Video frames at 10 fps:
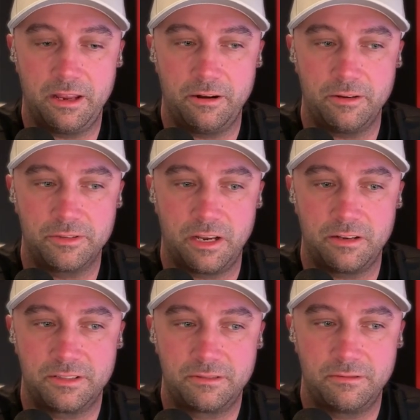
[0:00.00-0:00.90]
I
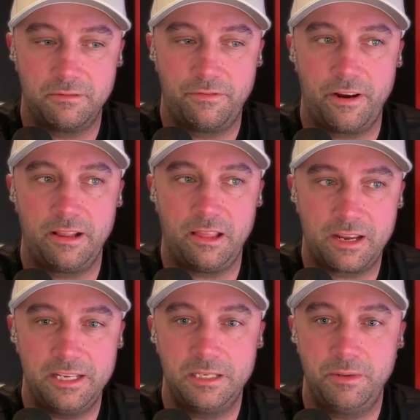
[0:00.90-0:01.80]
was very
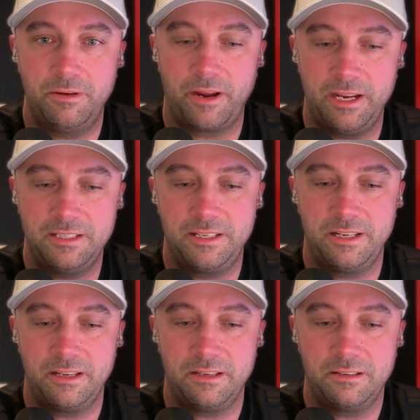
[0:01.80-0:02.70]
lucky to be raised
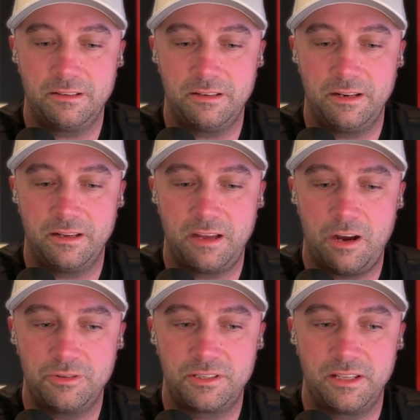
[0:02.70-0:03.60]
in a
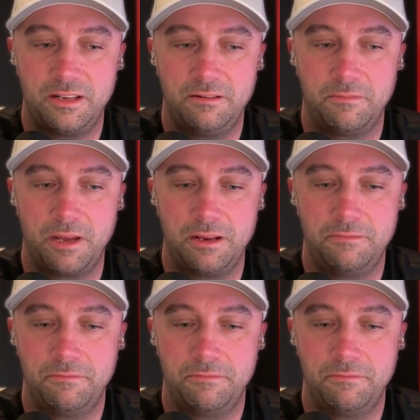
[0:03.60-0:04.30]
house that my